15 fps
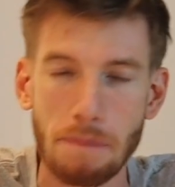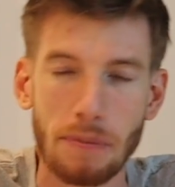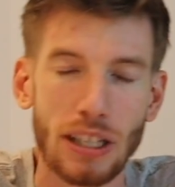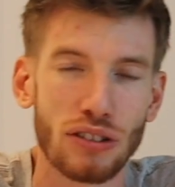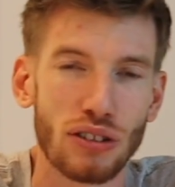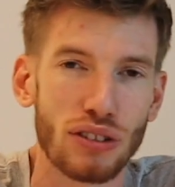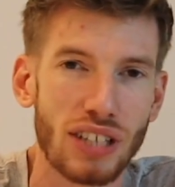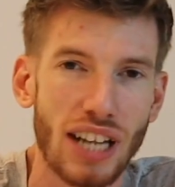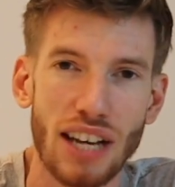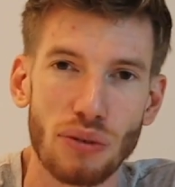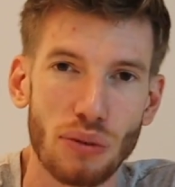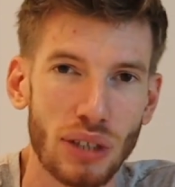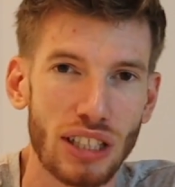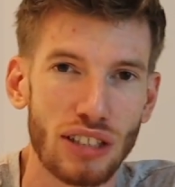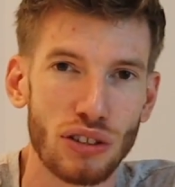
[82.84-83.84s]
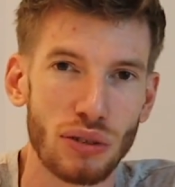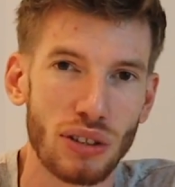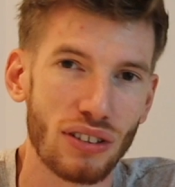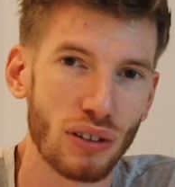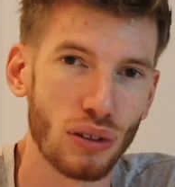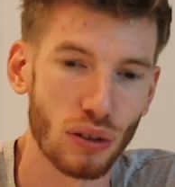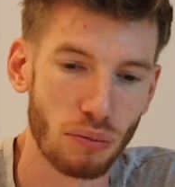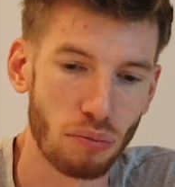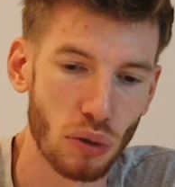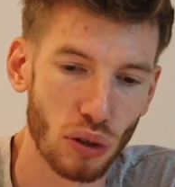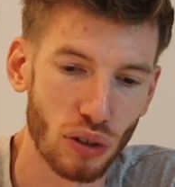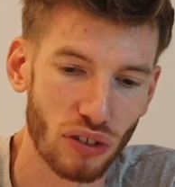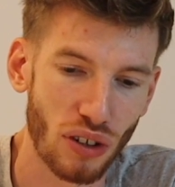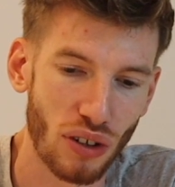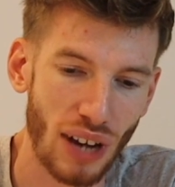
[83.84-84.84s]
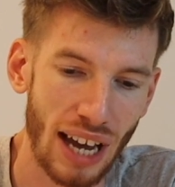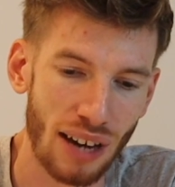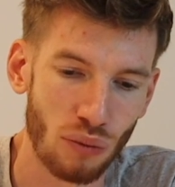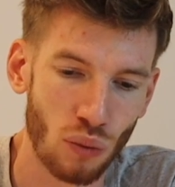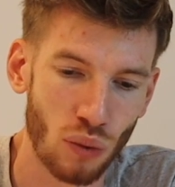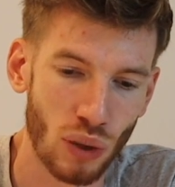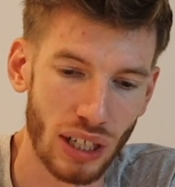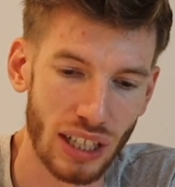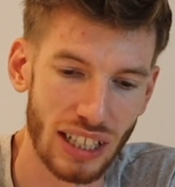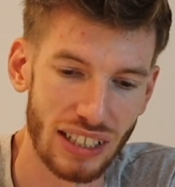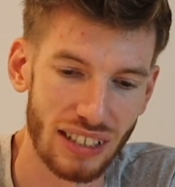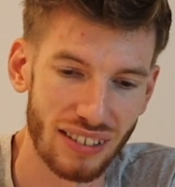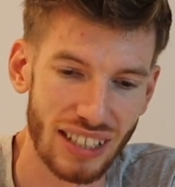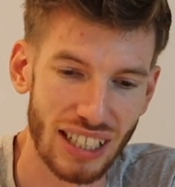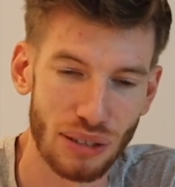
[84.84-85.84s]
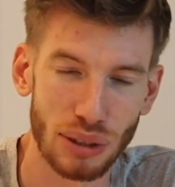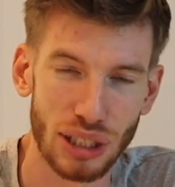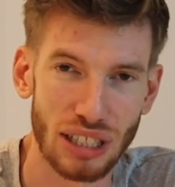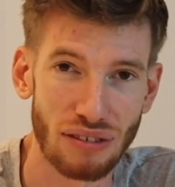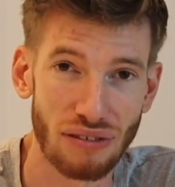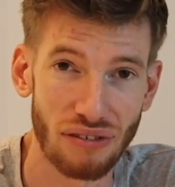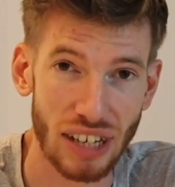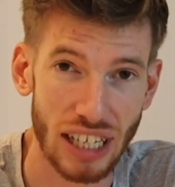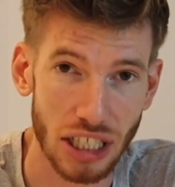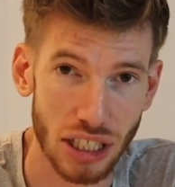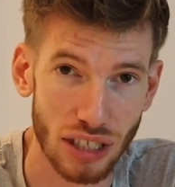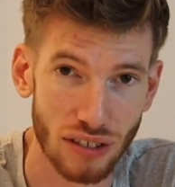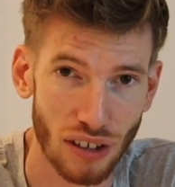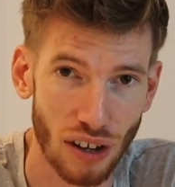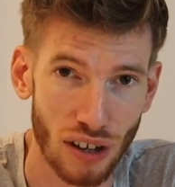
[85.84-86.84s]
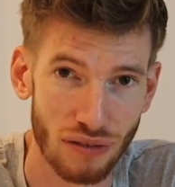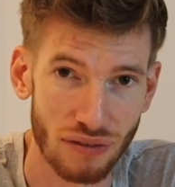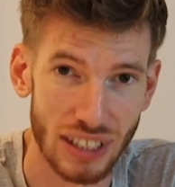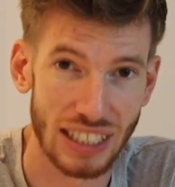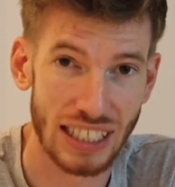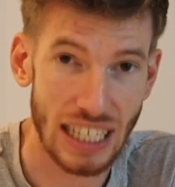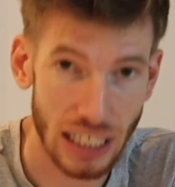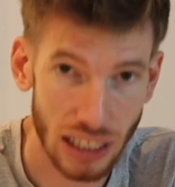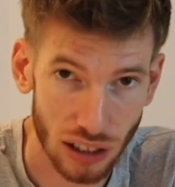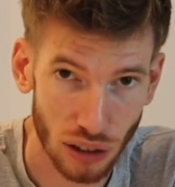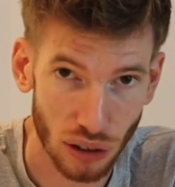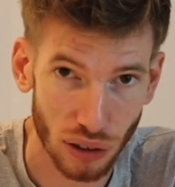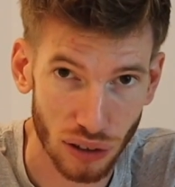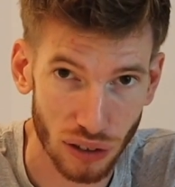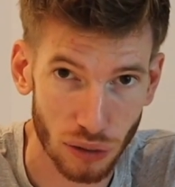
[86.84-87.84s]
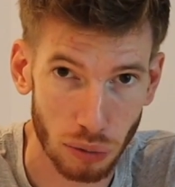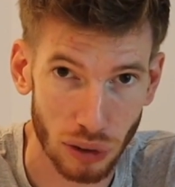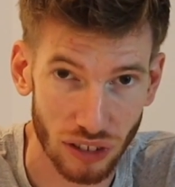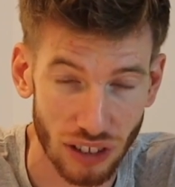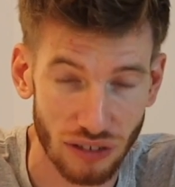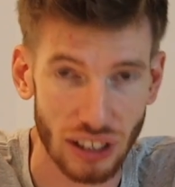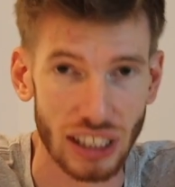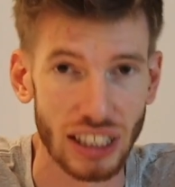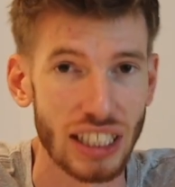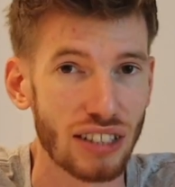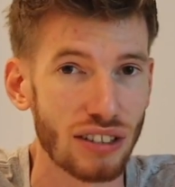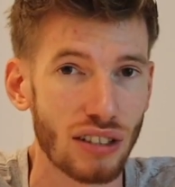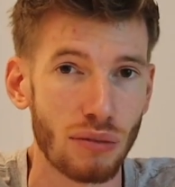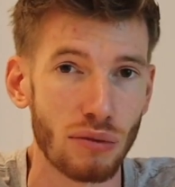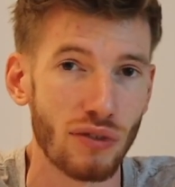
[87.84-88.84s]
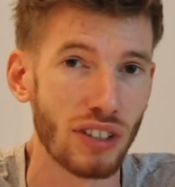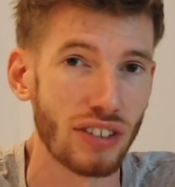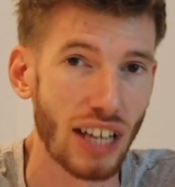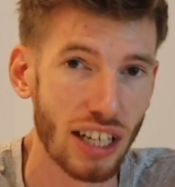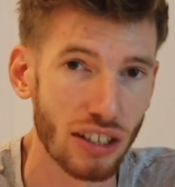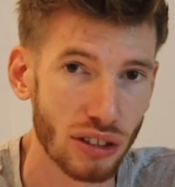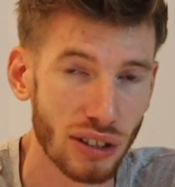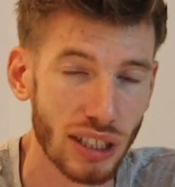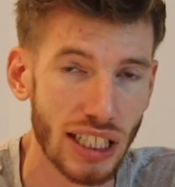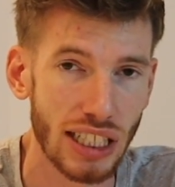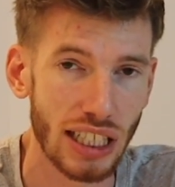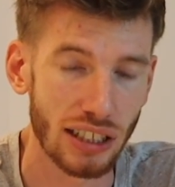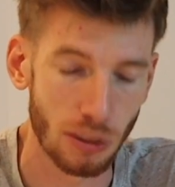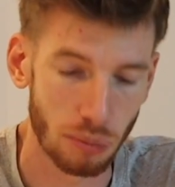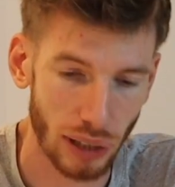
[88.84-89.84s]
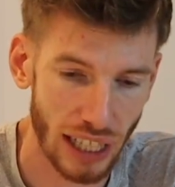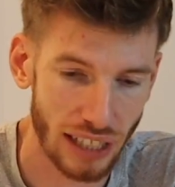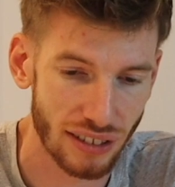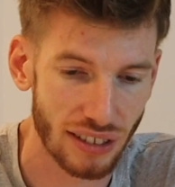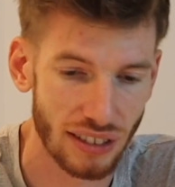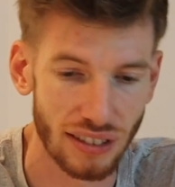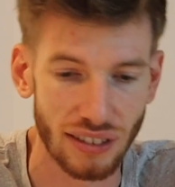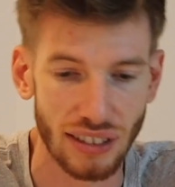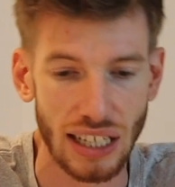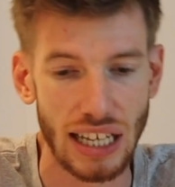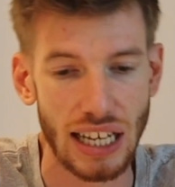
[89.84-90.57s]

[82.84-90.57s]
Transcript: So today what we're going to do is look more so at what are the distinguishing features of the Deakin course, specifically in terms of its entry, the places,